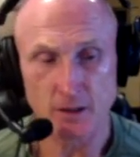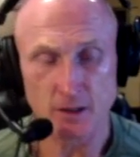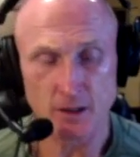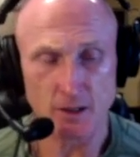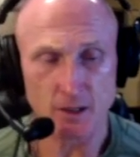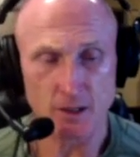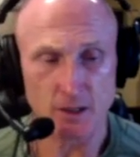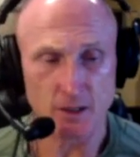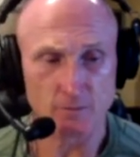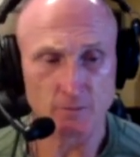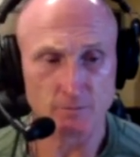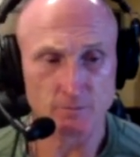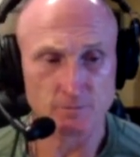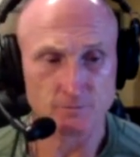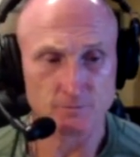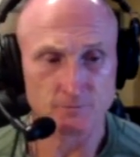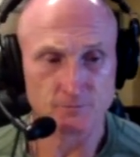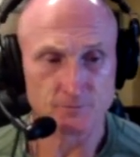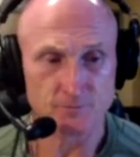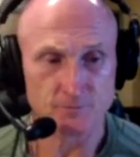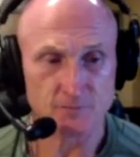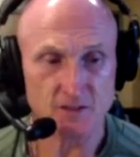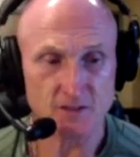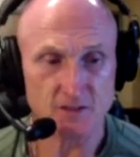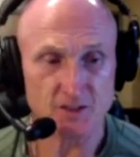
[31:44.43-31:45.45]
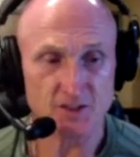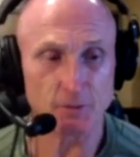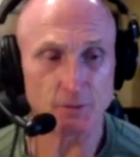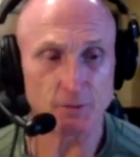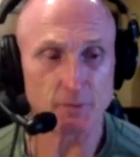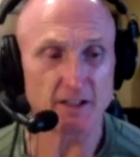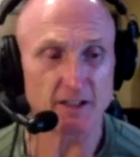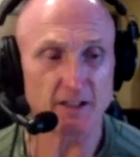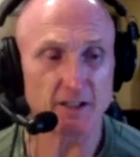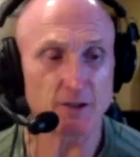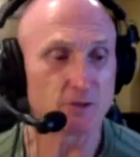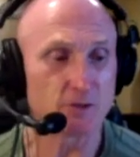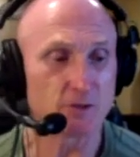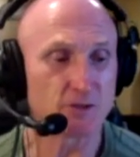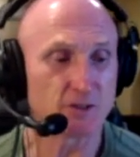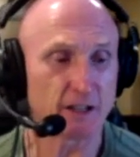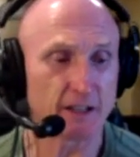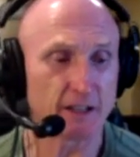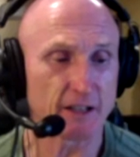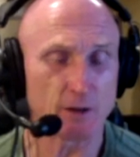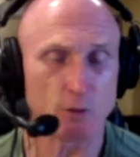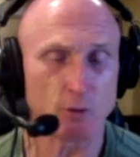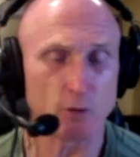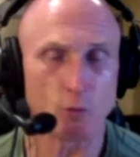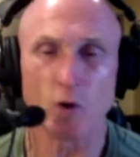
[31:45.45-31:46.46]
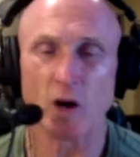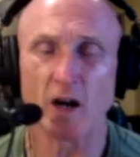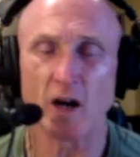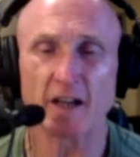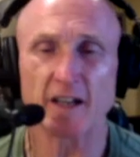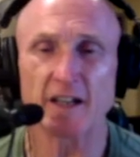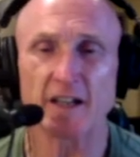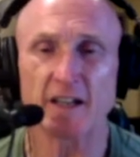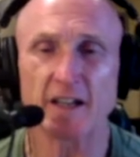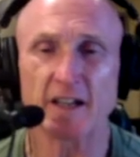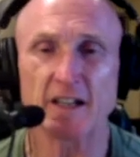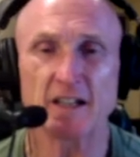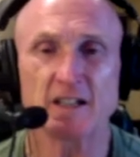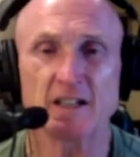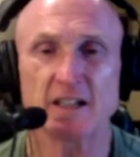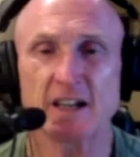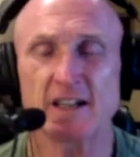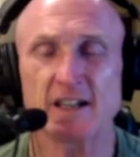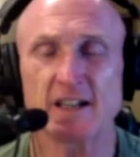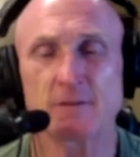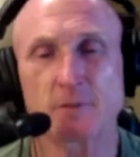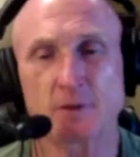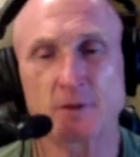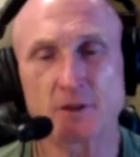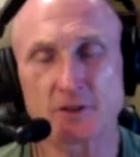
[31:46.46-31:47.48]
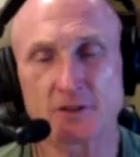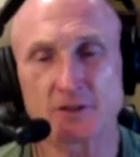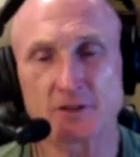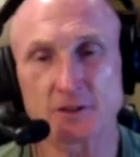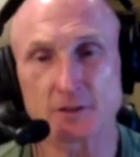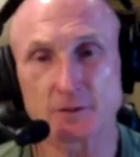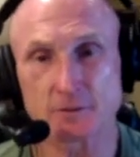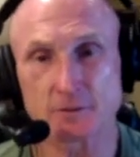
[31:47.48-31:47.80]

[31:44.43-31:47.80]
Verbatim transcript: um, somebody who's like a walking dead person,